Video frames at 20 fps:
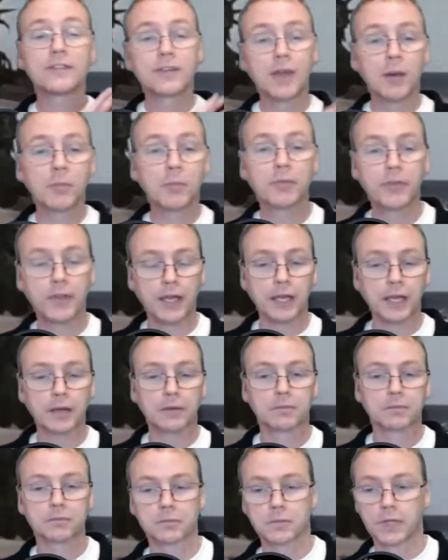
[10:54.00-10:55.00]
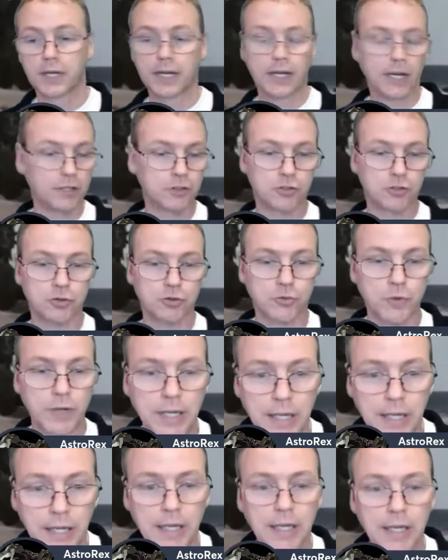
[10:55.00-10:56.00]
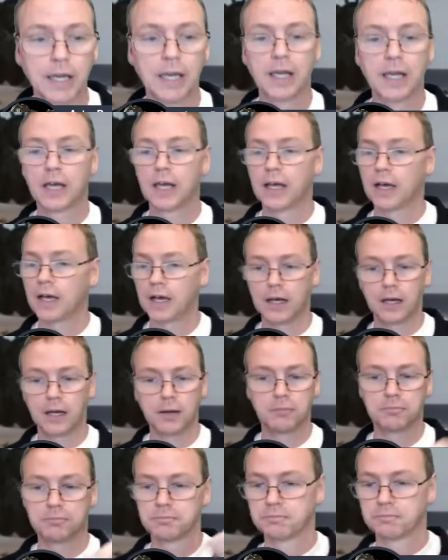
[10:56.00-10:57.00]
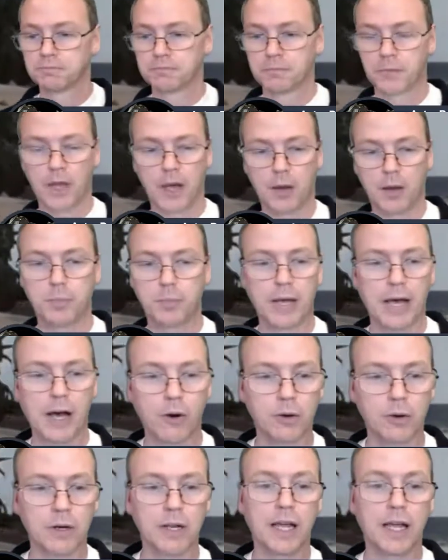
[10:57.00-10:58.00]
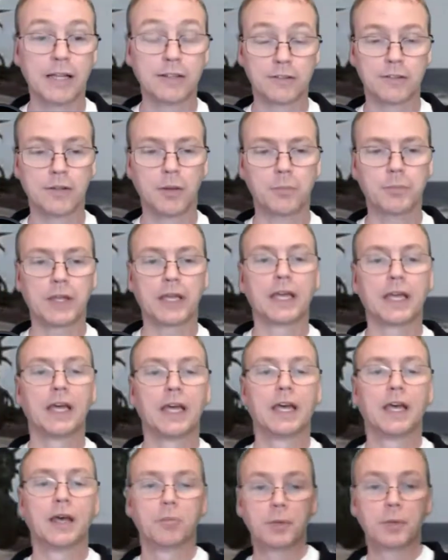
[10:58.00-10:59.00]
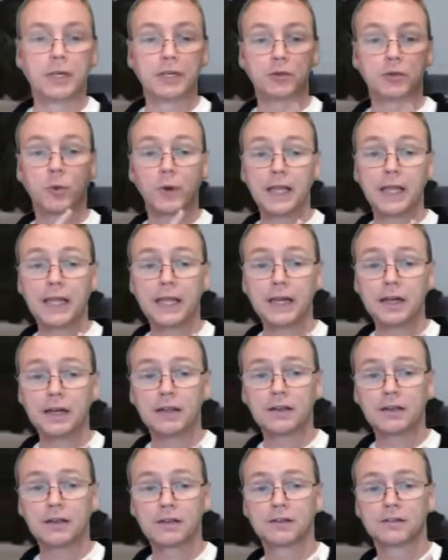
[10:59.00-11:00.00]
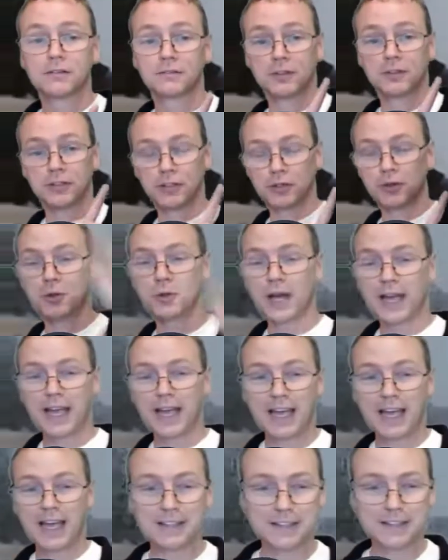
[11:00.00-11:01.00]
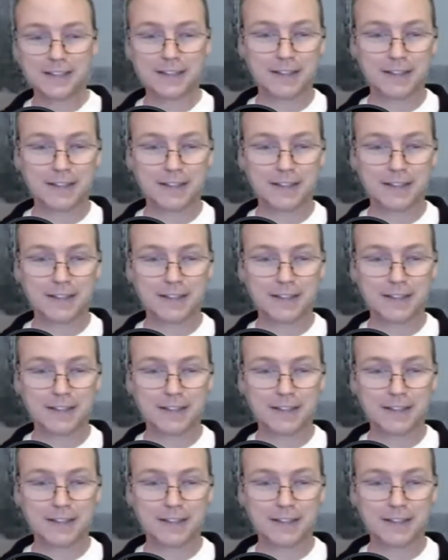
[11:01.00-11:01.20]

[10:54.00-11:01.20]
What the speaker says: something like a tree, um, a power line, something between you and